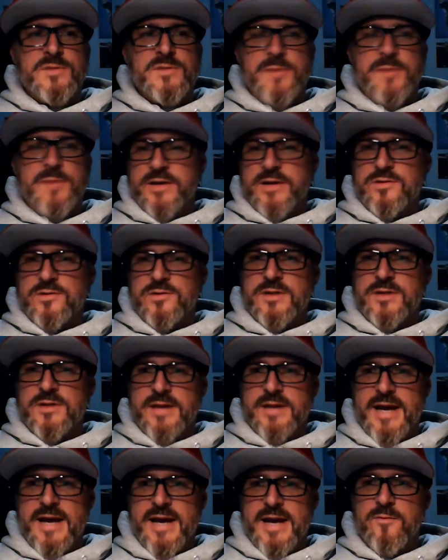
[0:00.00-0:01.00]
spacers
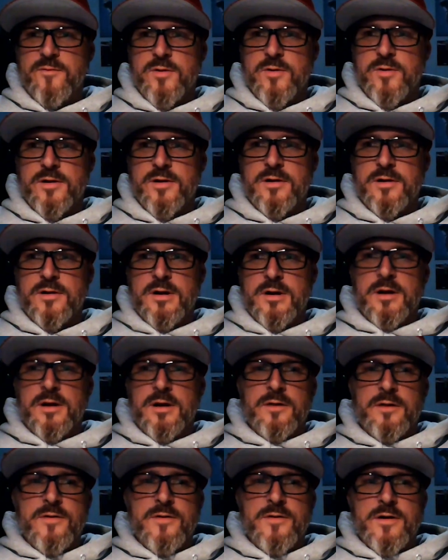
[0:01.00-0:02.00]
that they have
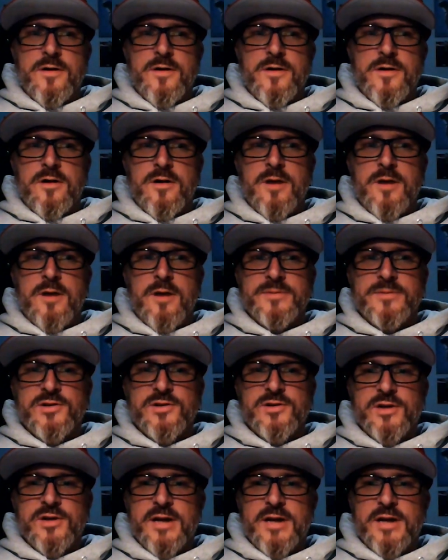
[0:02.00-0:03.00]
where they're
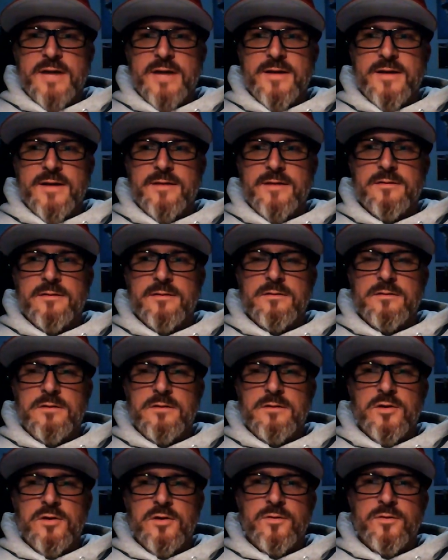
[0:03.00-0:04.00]
hub centric, and
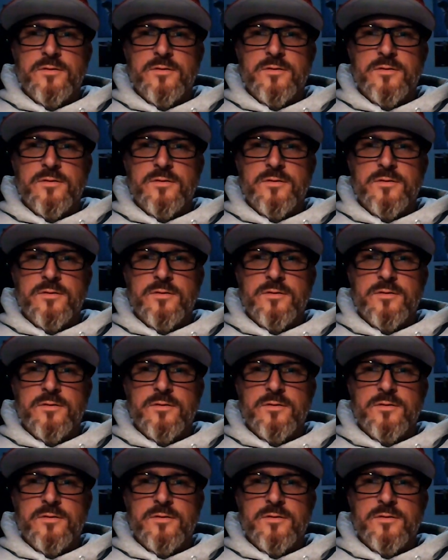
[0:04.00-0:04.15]
then